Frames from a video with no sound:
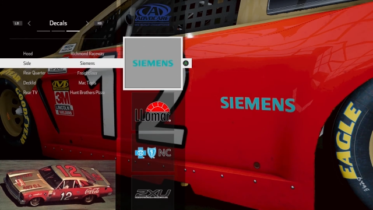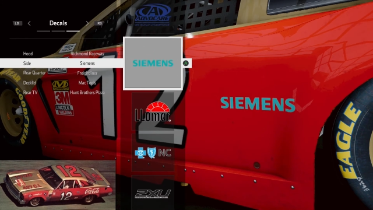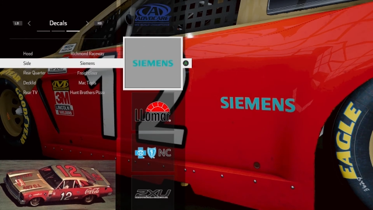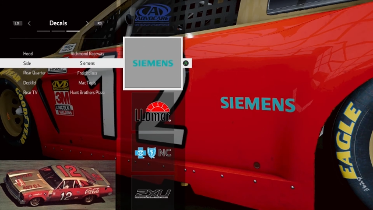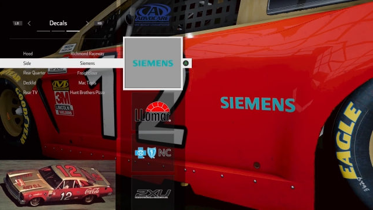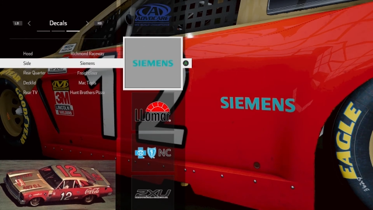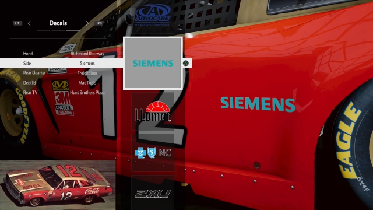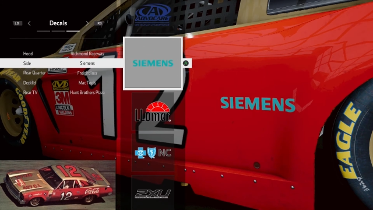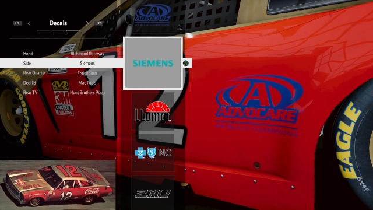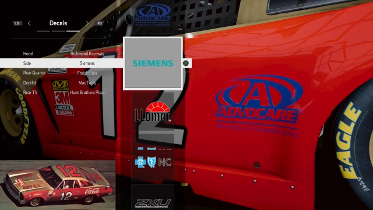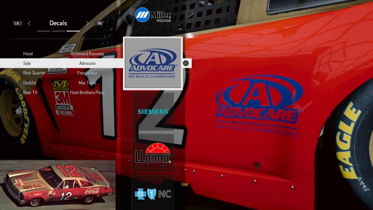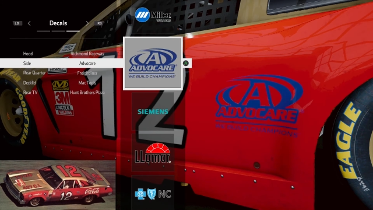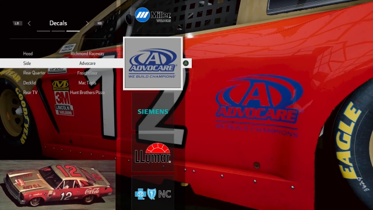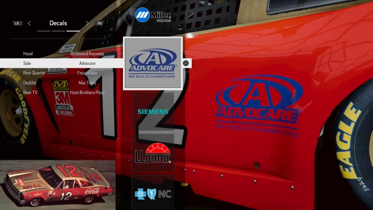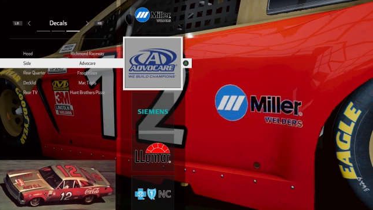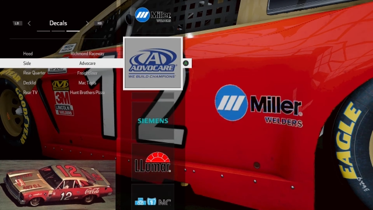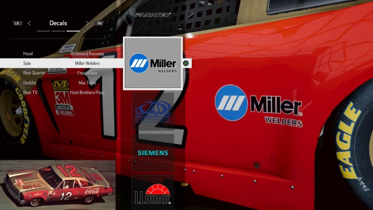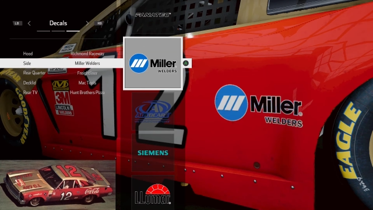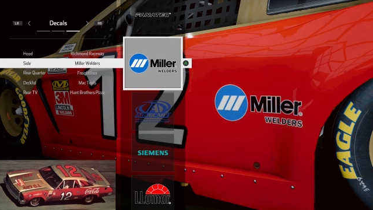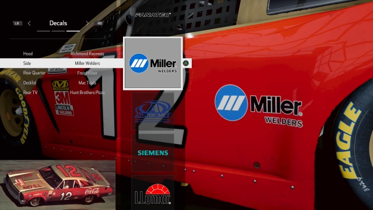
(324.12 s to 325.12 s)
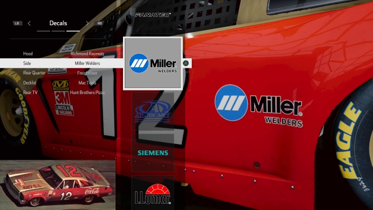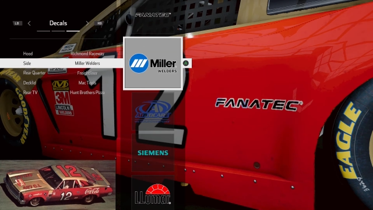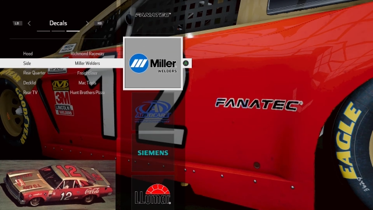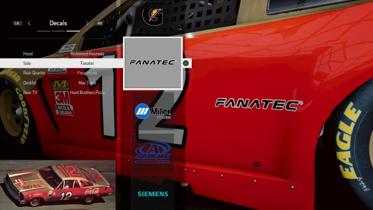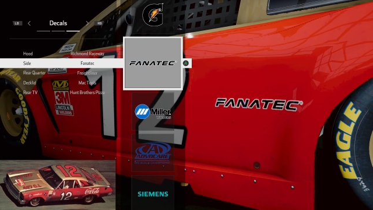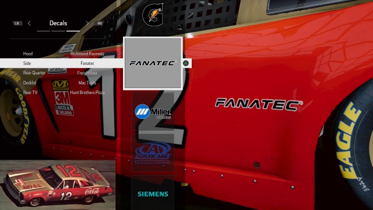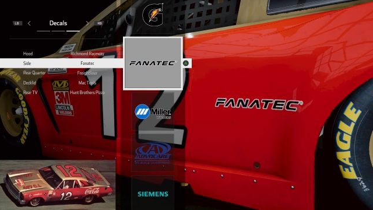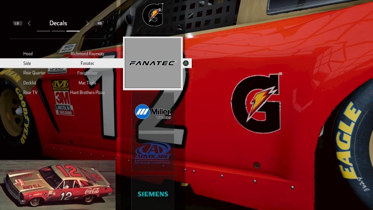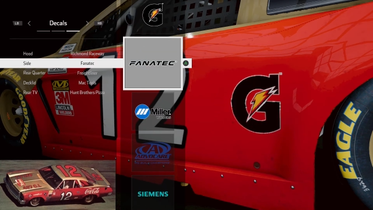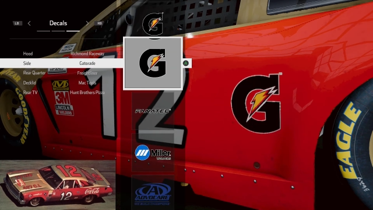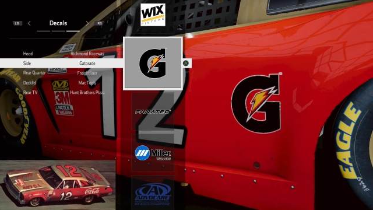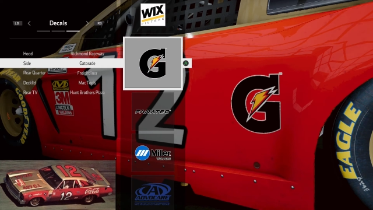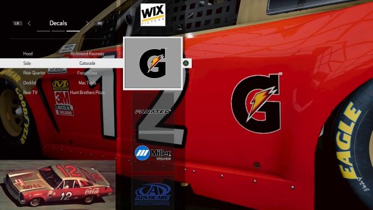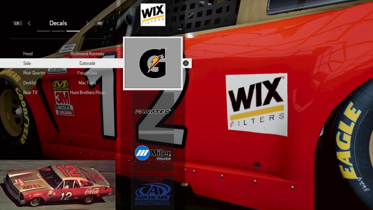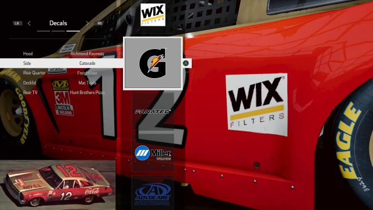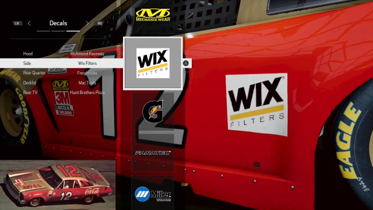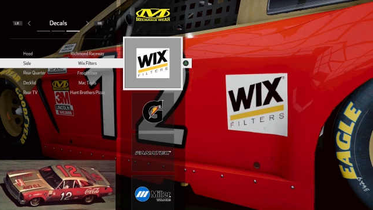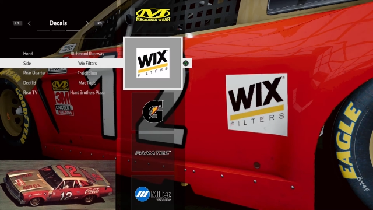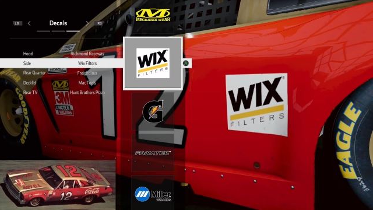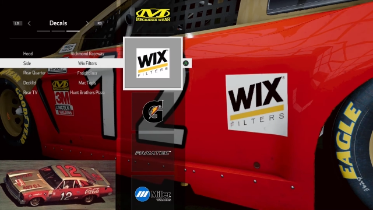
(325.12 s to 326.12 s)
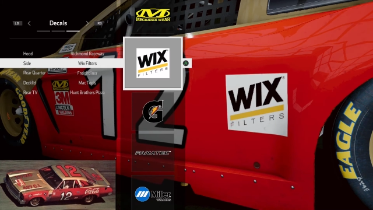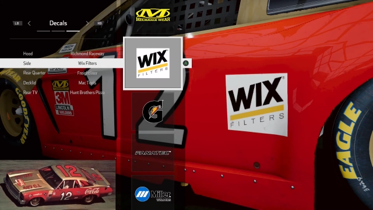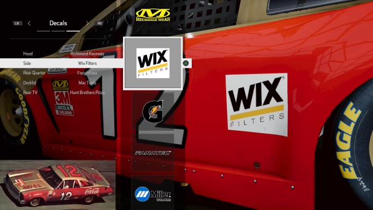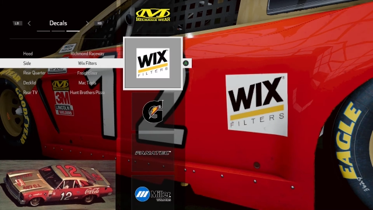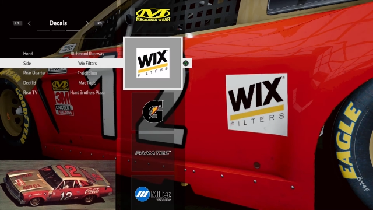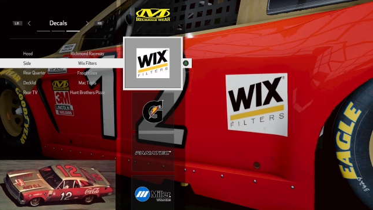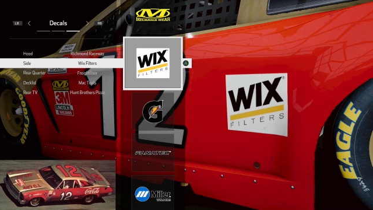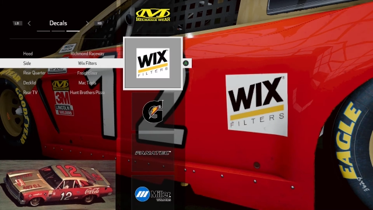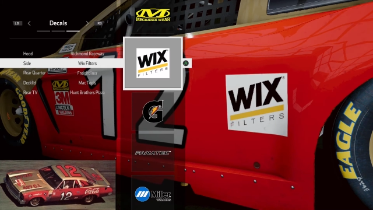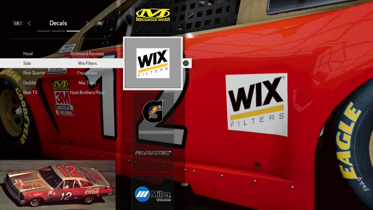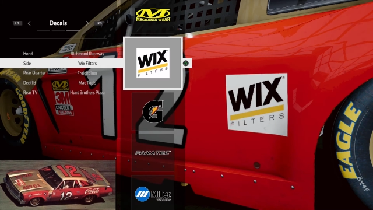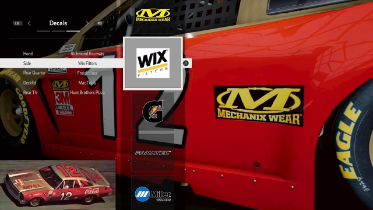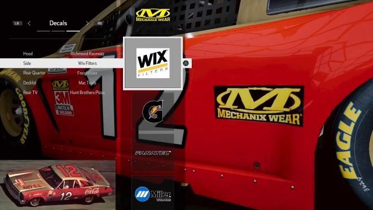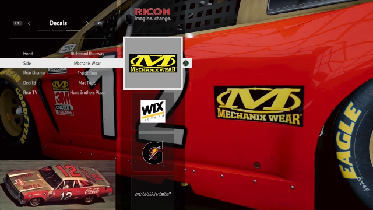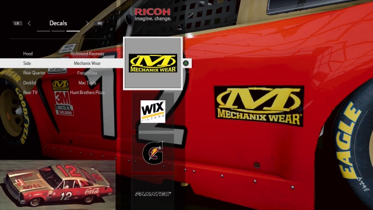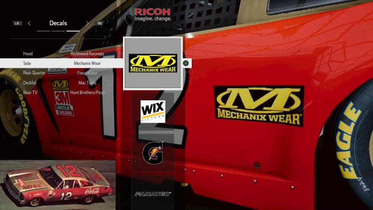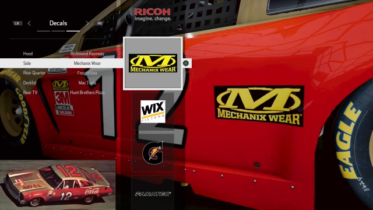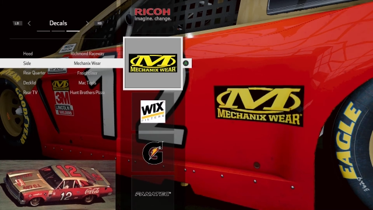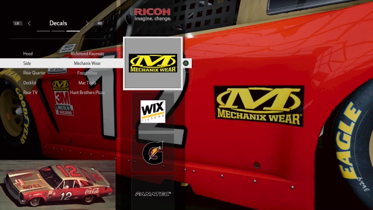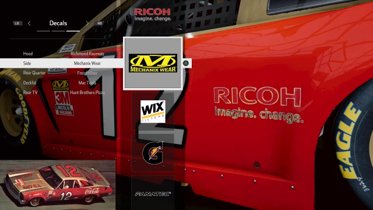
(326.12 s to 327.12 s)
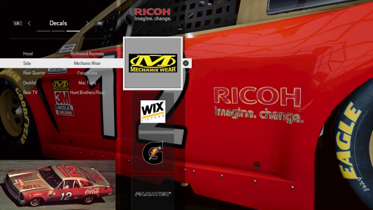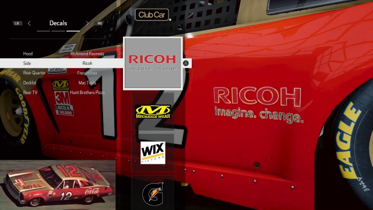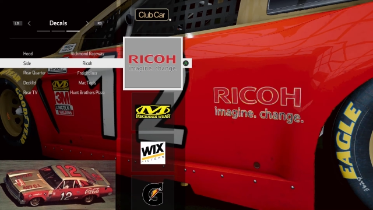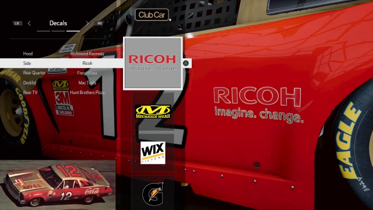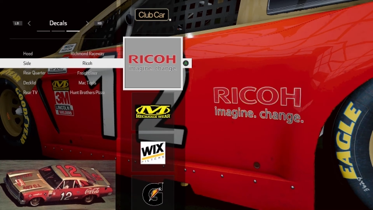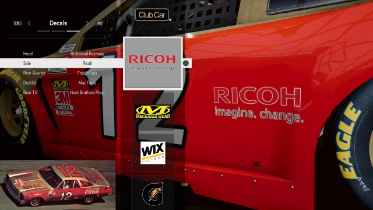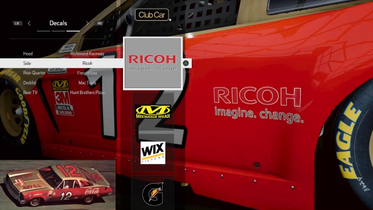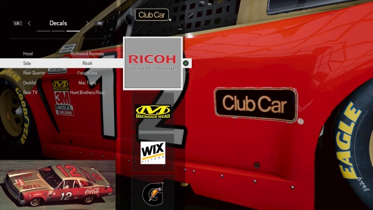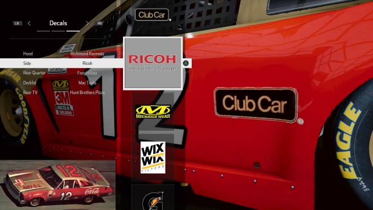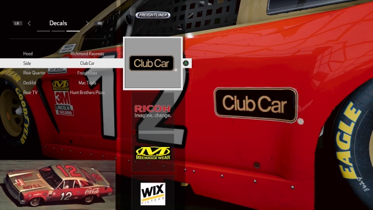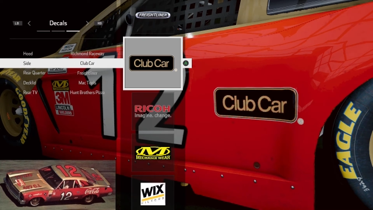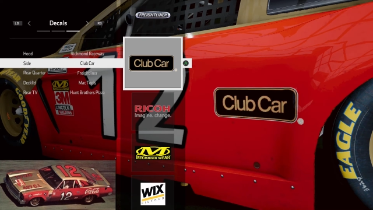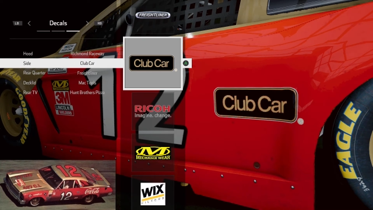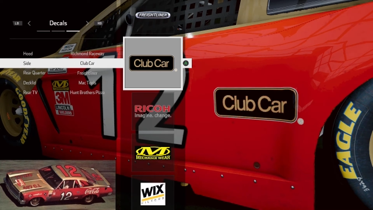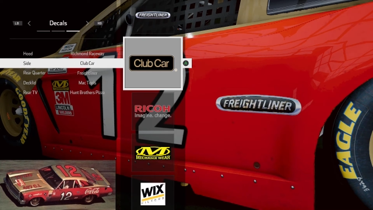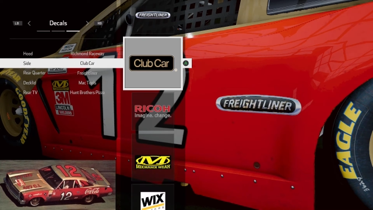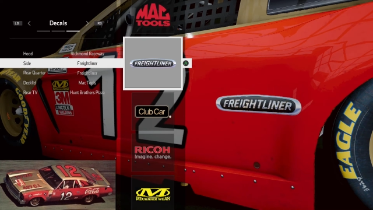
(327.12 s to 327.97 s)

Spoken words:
(no speaker visible)